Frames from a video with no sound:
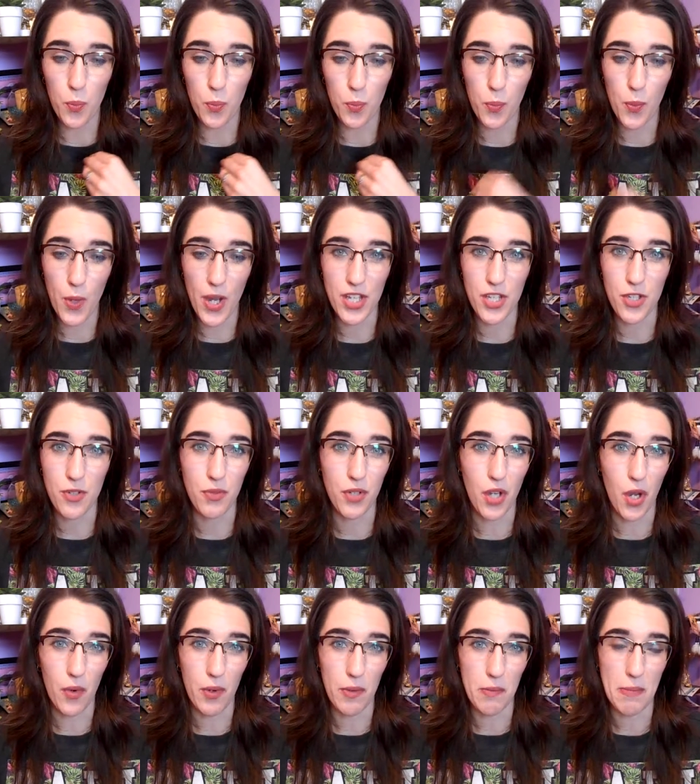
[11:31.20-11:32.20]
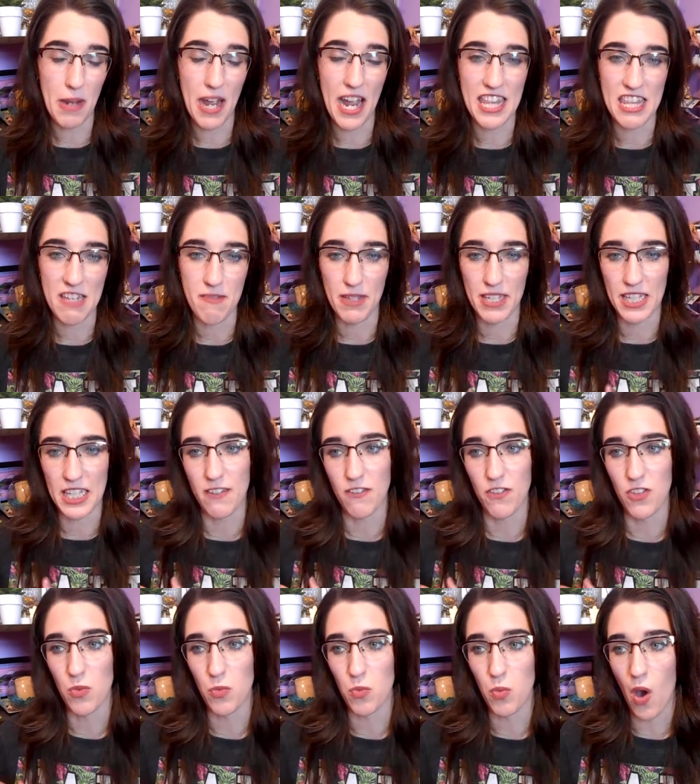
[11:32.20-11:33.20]
when you go and buy them. Like if
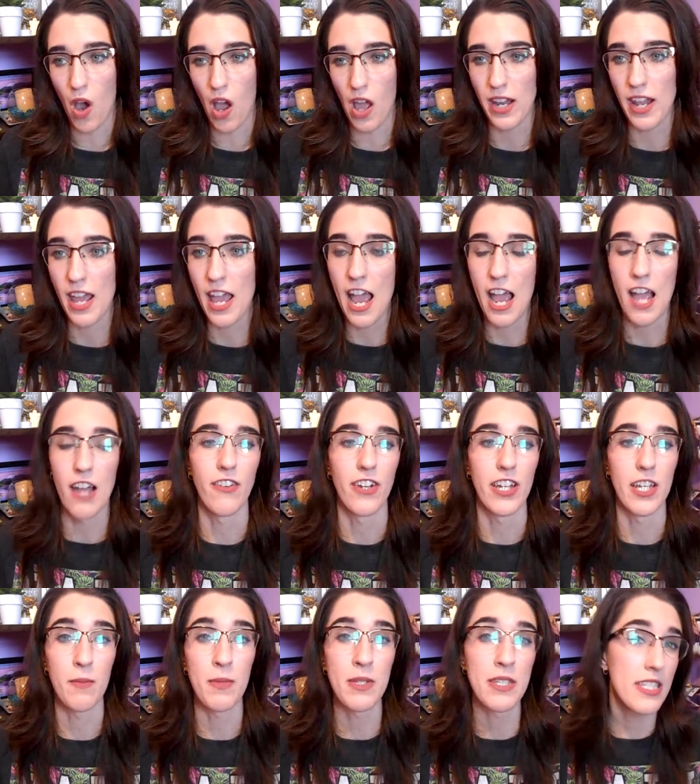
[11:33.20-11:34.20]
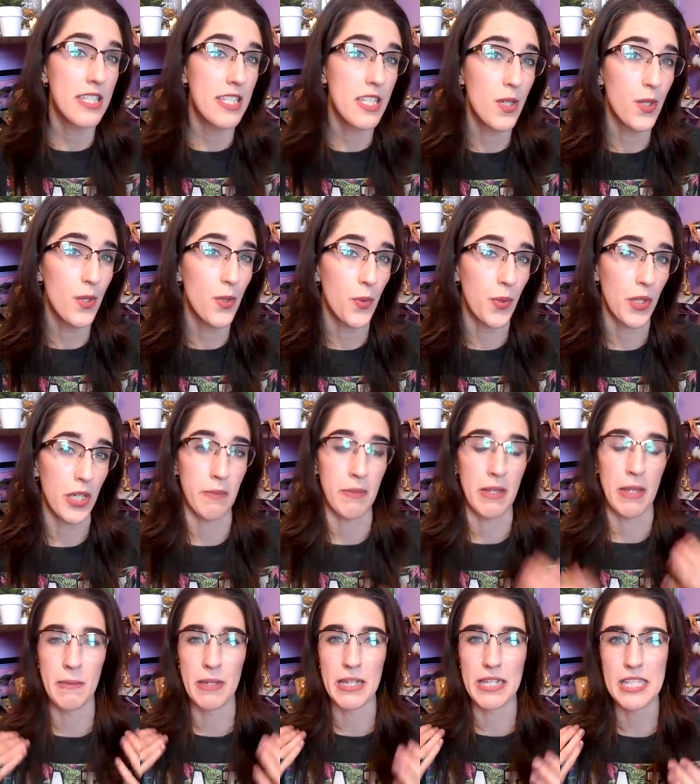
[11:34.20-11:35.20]
you want a vitamin C cream,
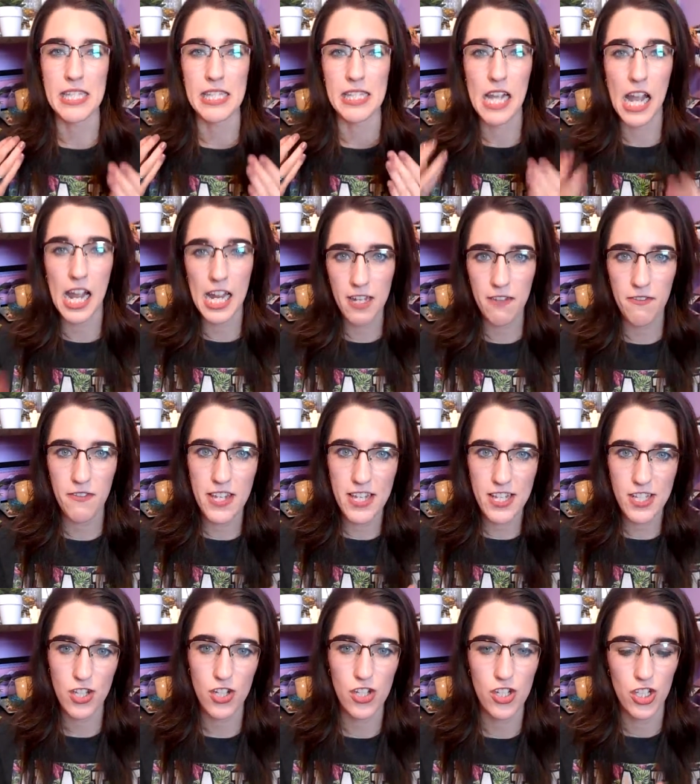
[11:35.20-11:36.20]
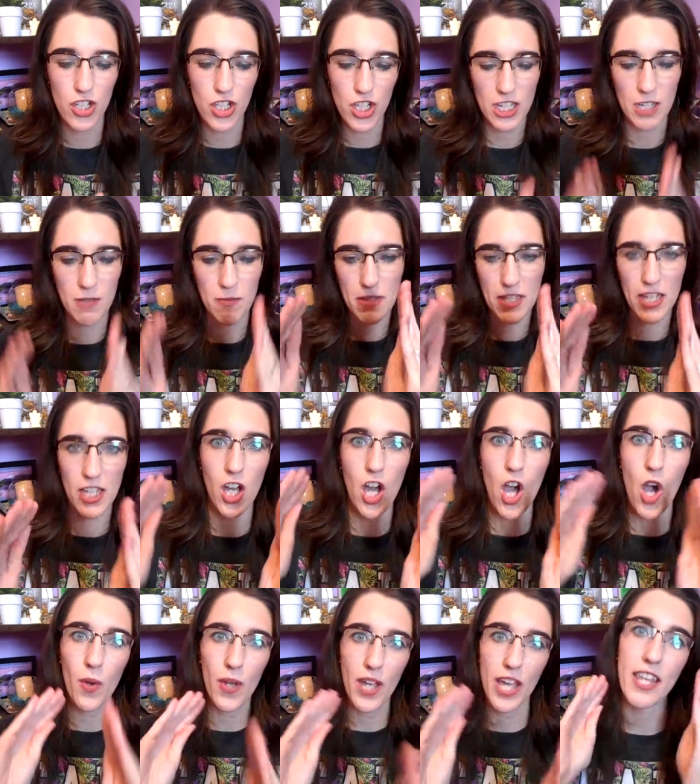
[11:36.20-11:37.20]
that makes it kind of easier to look and be like,
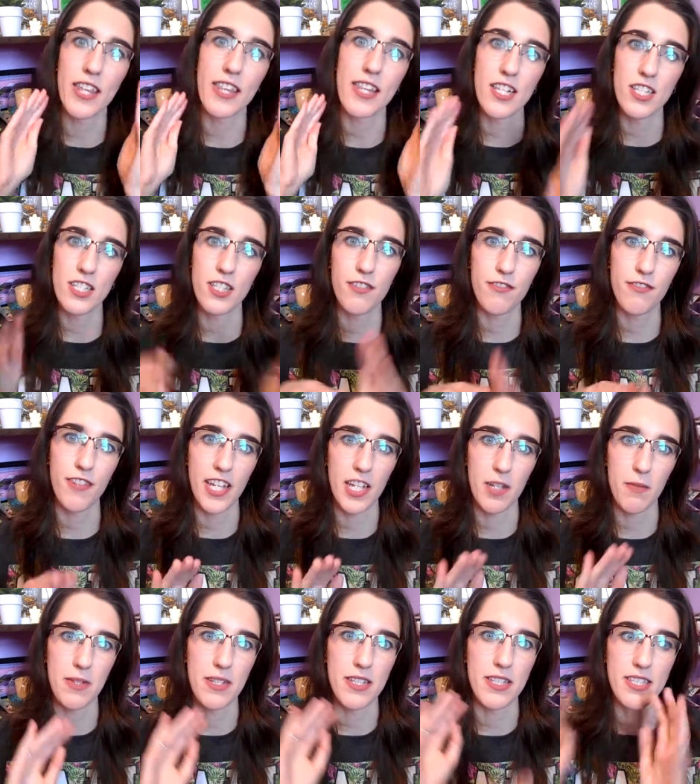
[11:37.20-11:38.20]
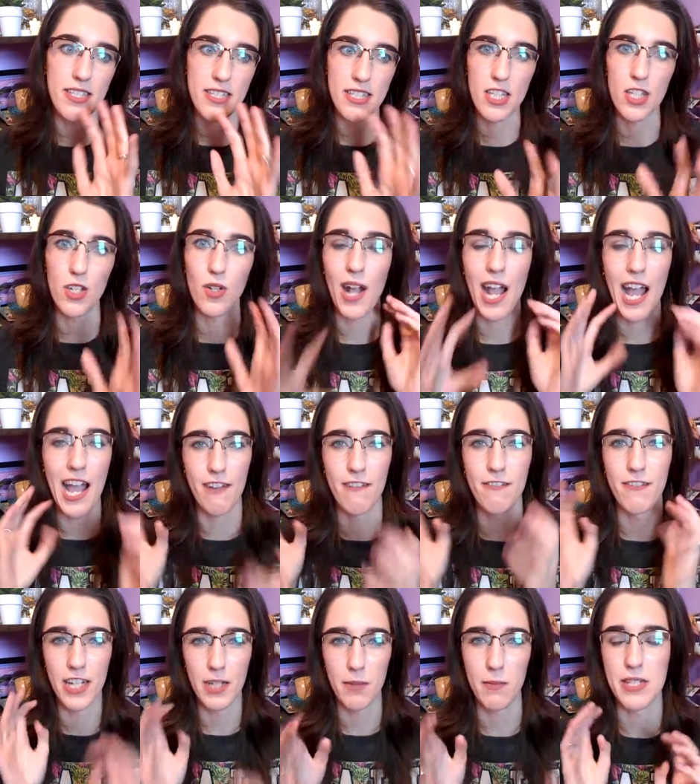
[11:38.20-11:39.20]
okay, these are vitamin C or have
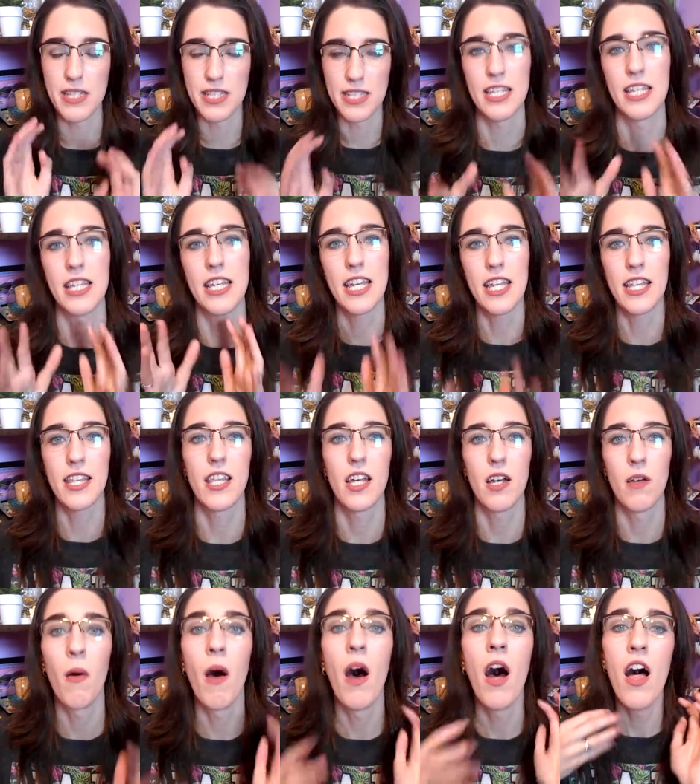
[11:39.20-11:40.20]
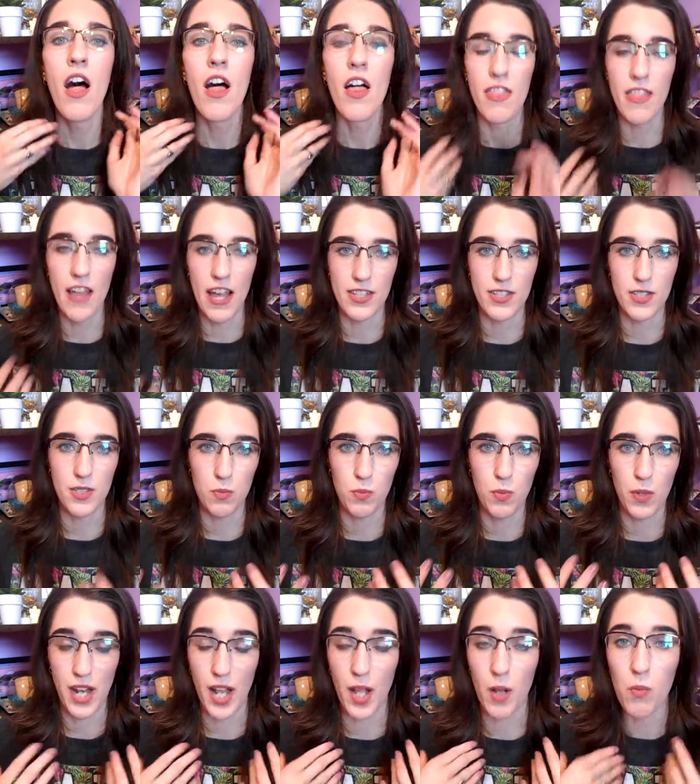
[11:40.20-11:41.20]
vitamin C in them. That's
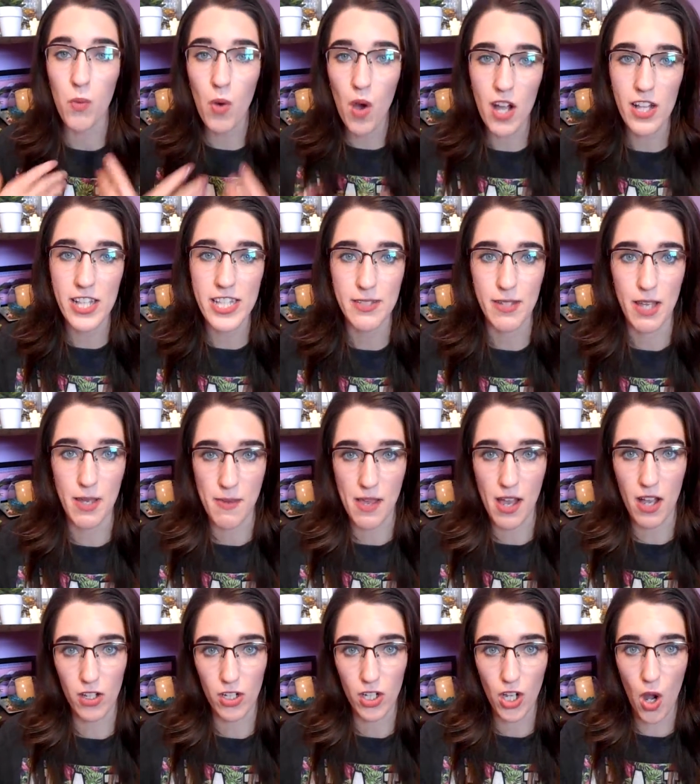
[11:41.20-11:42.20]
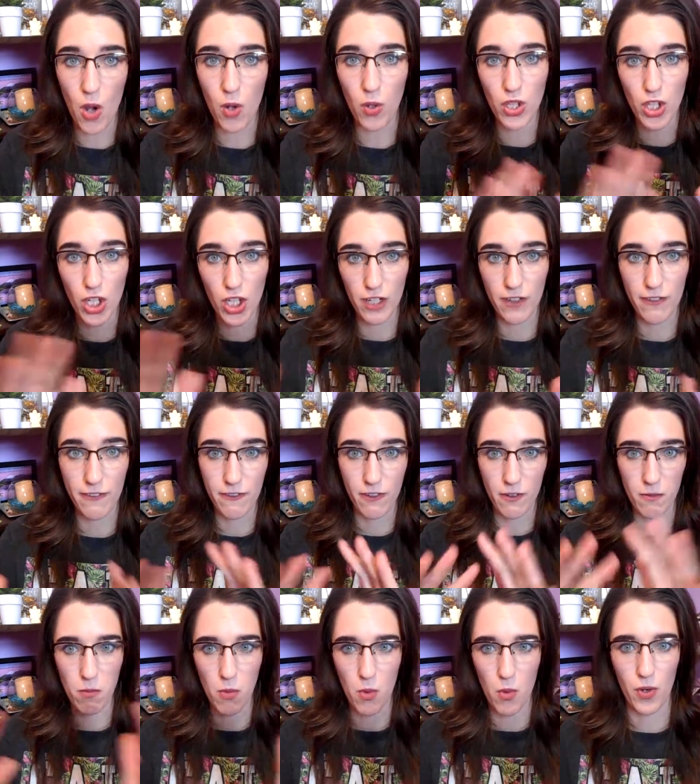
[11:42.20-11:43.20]
what I want. So maybe I'll go look for
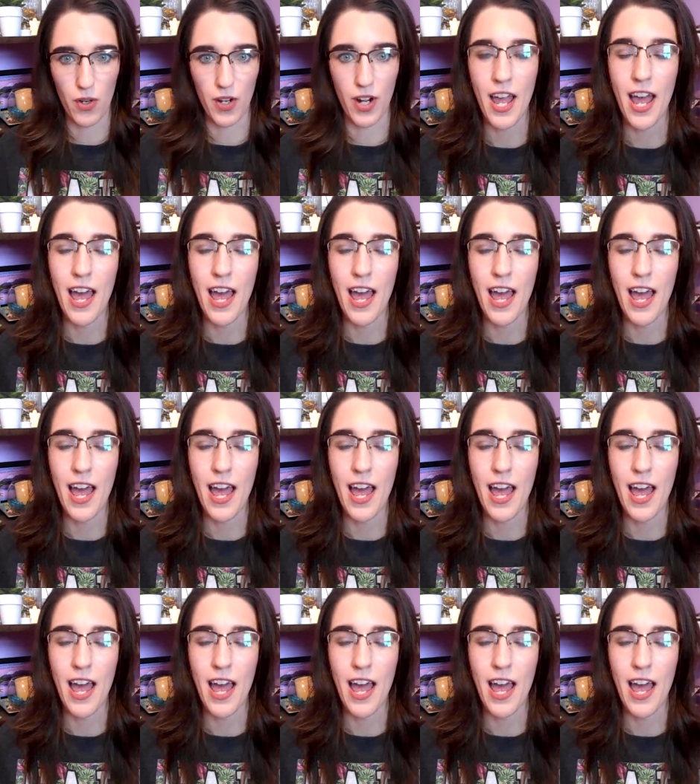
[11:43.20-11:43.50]
more